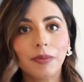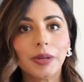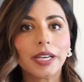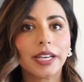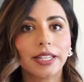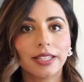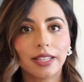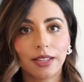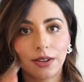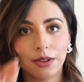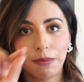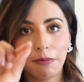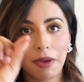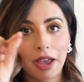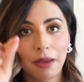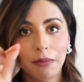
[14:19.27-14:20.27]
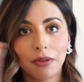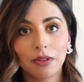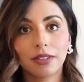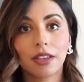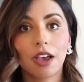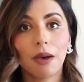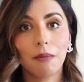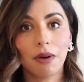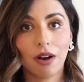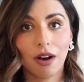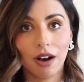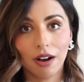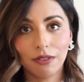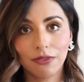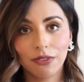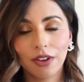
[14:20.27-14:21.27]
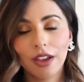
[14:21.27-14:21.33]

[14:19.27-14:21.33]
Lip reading: because the little pebbles come off.